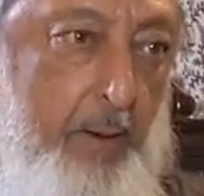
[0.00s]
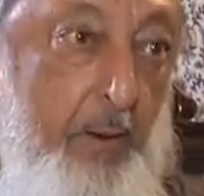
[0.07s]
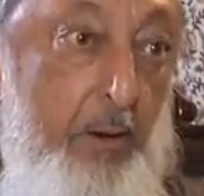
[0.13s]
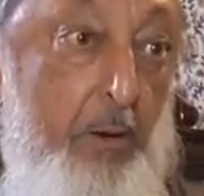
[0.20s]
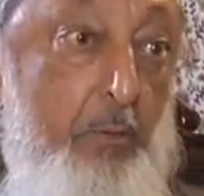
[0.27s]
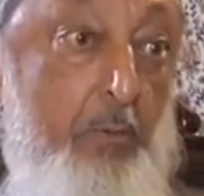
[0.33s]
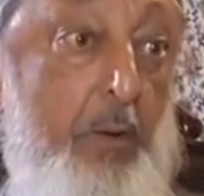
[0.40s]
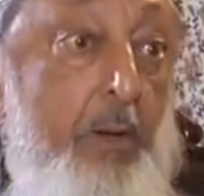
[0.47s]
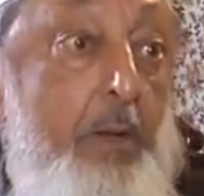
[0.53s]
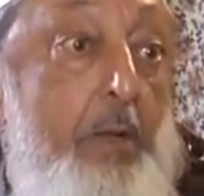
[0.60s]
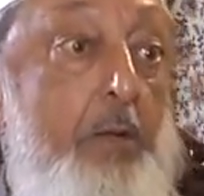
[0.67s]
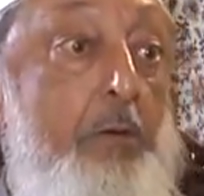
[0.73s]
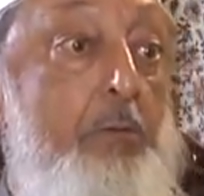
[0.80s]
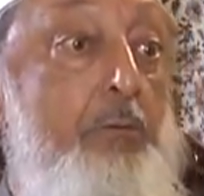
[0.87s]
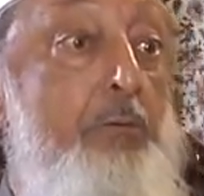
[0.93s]
Or will he
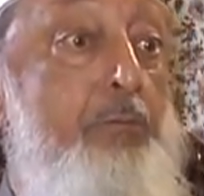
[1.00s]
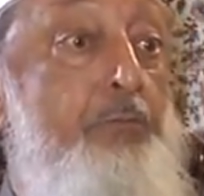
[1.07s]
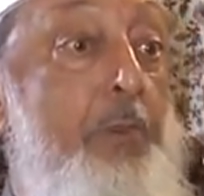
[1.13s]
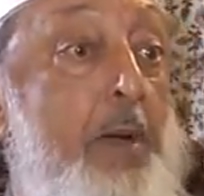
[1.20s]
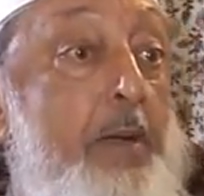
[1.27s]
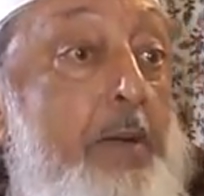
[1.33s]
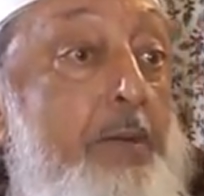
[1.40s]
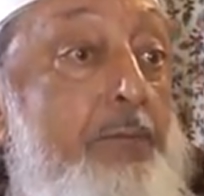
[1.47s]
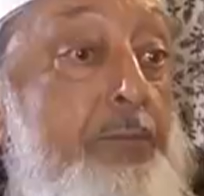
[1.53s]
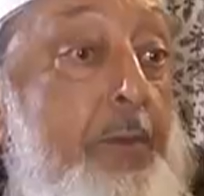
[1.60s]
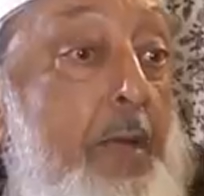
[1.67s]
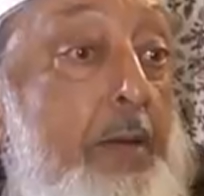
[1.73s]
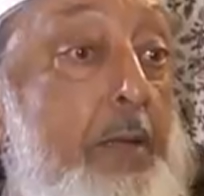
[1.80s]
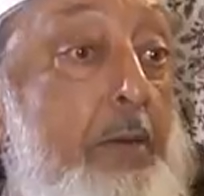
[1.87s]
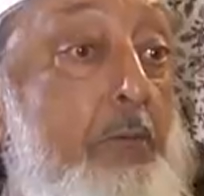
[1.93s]
use
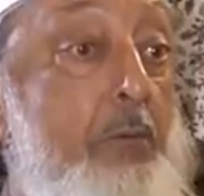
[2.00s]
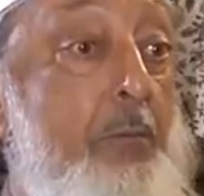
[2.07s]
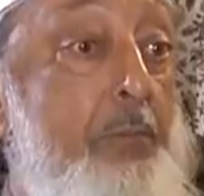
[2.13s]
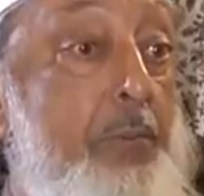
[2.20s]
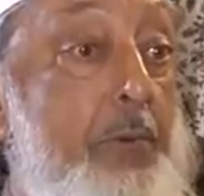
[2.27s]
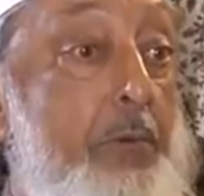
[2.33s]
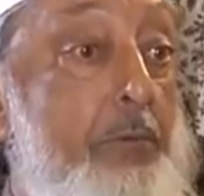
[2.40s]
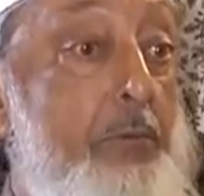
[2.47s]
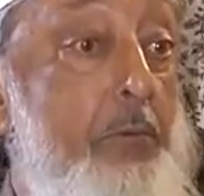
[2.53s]
Pakistani rupees